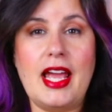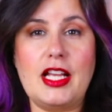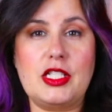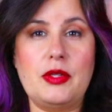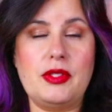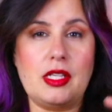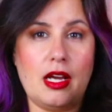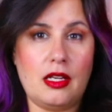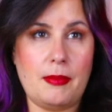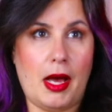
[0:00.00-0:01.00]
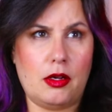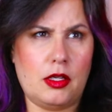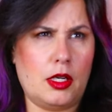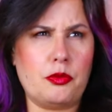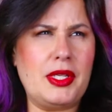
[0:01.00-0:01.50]
And she was talking about
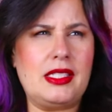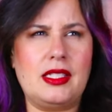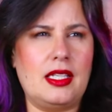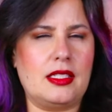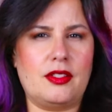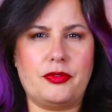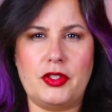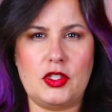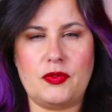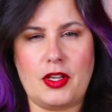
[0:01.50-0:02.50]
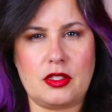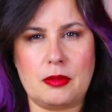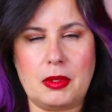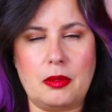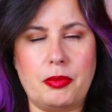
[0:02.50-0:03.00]
at a recent Fringe
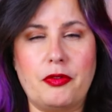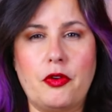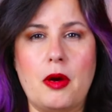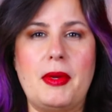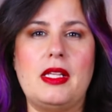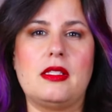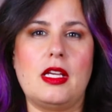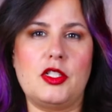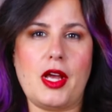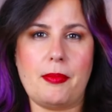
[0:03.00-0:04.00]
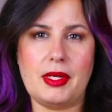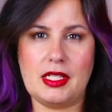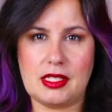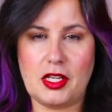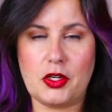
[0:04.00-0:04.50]
Festival performance, a
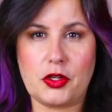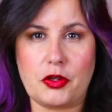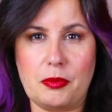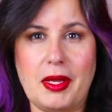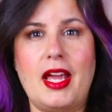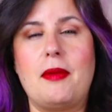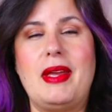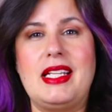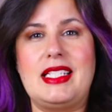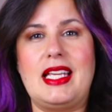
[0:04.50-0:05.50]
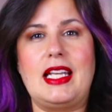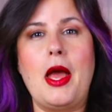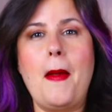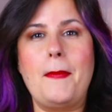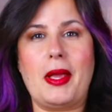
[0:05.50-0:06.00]
Japanese theater group came and did
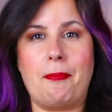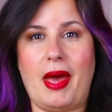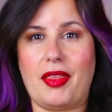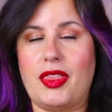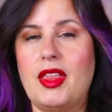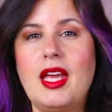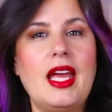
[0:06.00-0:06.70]
Macbeth.